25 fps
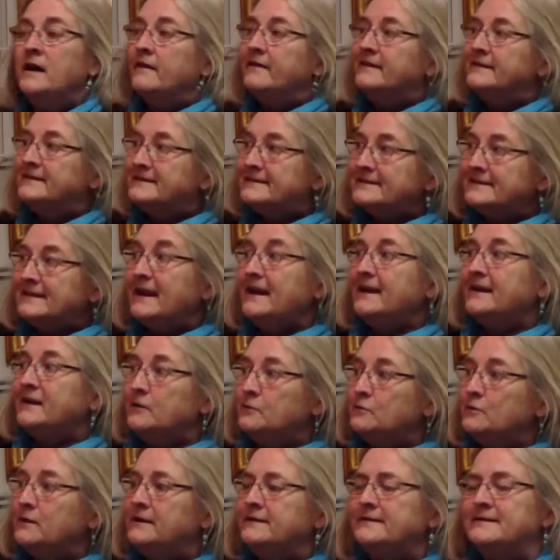The
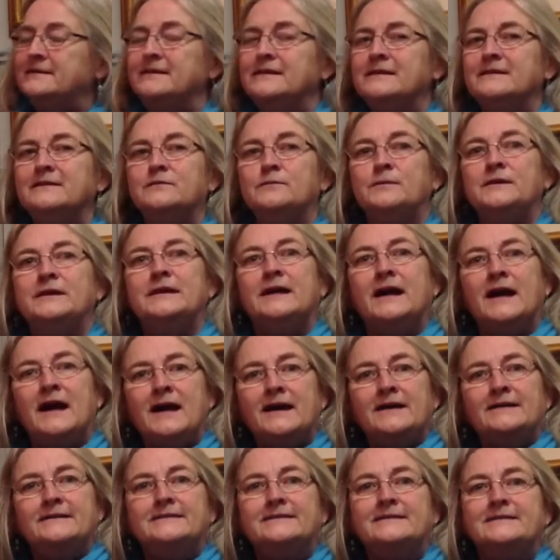second reason is
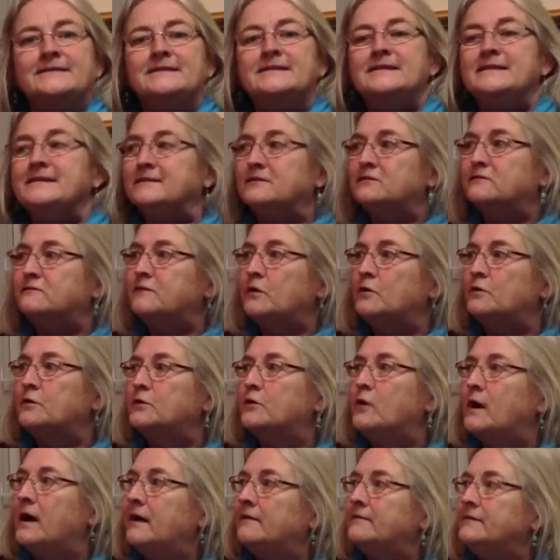because this
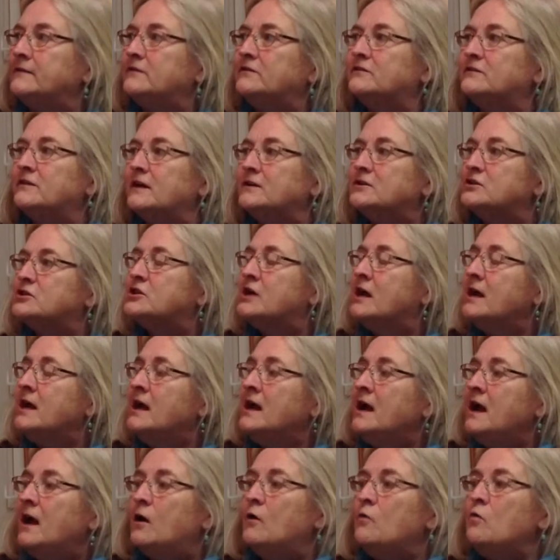photograph is such
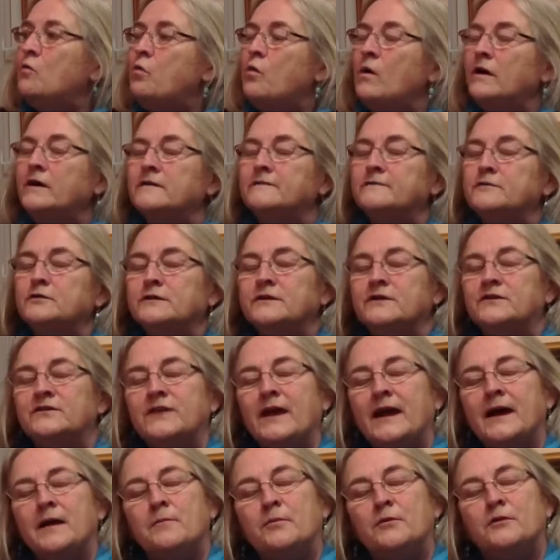a wonderful
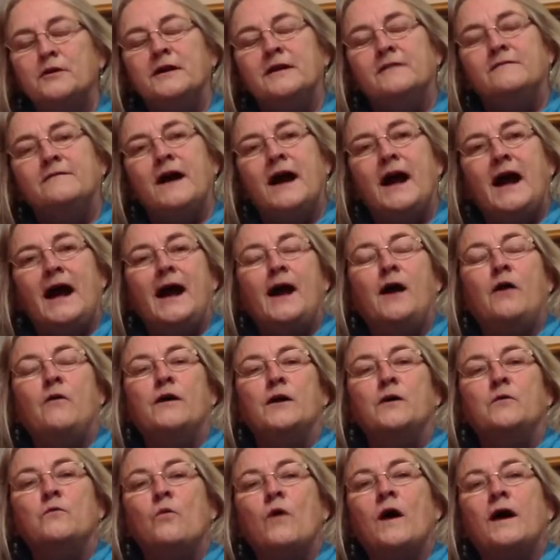example of how
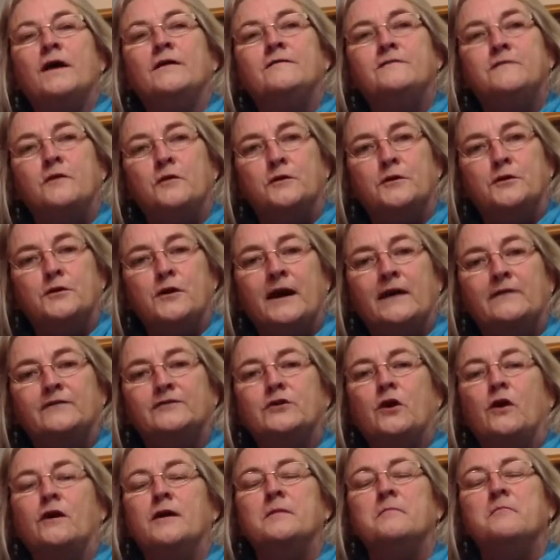and why photographs
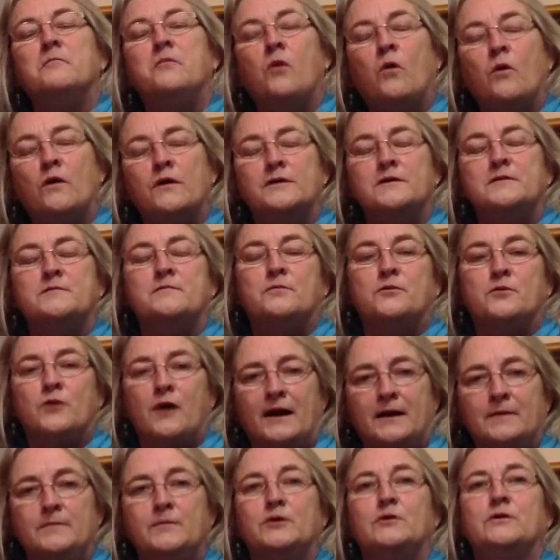are important
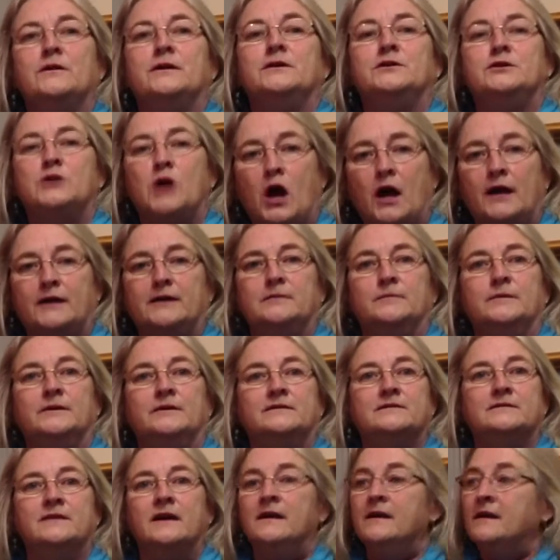primary
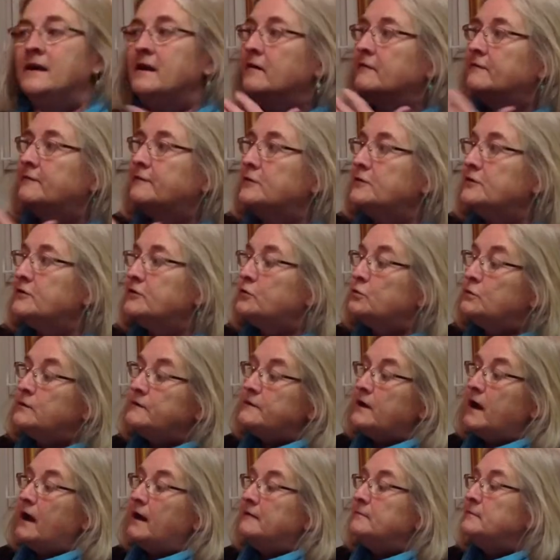documents. First,
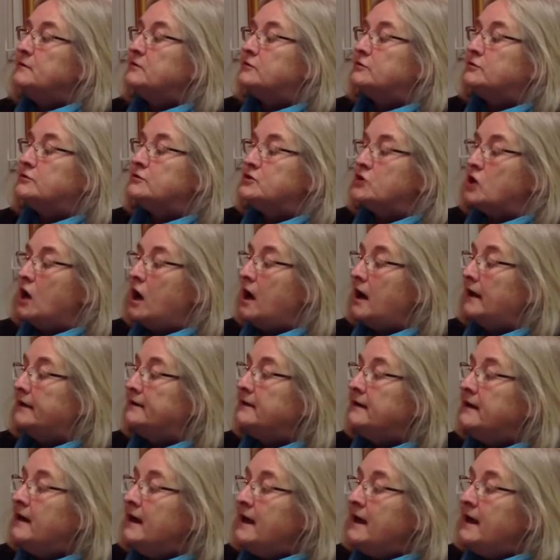we've got Mister John,